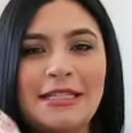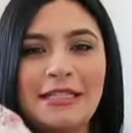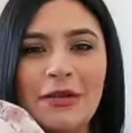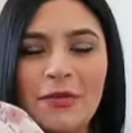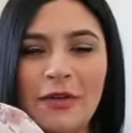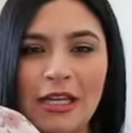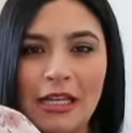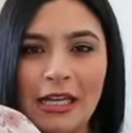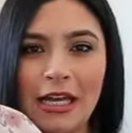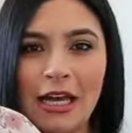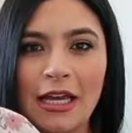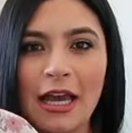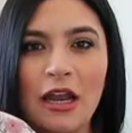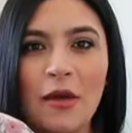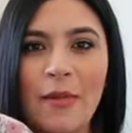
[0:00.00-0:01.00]
is the beanie.
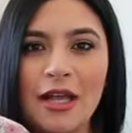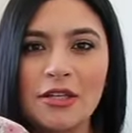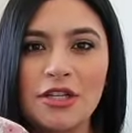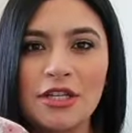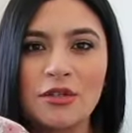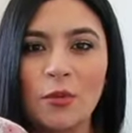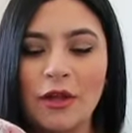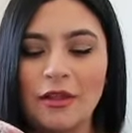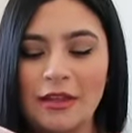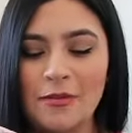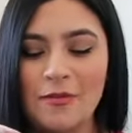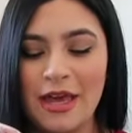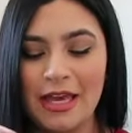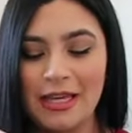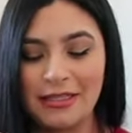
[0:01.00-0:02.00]
Again, it matches with the
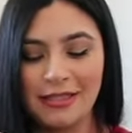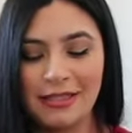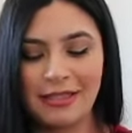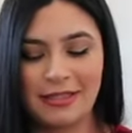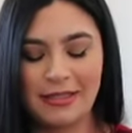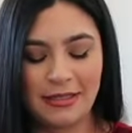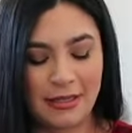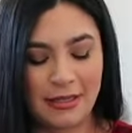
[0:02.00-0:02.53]
mittens.